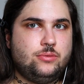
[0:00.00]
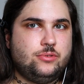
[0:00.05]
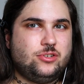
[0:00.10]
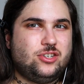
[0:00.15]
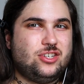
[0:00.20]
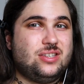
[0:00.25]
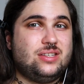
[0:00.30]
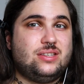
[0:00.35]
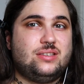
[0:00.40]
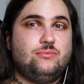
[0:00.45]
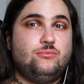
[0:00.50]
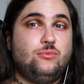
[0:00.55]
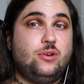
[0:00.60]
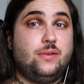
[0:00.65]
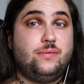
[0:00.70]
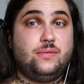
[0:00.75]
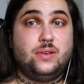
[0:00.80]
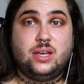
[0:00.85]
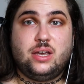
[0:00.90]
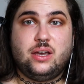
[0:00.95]
which is what
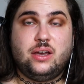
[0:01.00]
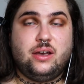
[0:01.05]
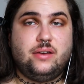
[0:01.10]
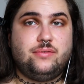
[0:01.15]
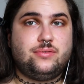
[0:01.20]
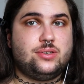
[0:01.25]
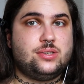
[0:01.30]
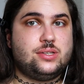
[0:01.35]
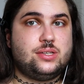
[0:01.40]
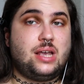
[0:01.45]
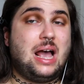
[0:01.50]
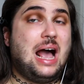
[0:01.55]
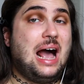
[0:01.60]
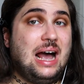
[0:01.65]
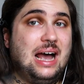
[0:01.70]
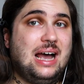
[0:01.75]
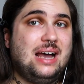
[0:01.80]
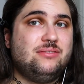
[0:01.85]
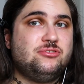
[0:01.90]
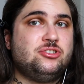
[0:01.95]
I think I have because
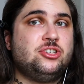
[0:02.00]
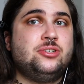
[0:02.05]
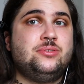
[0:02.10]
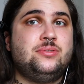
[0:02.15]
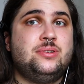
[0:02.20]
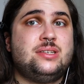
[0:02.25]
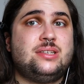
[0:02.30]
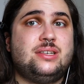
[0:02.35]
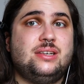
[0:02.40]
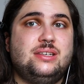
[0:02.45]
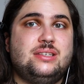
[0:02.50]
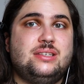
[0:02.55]
I have generalized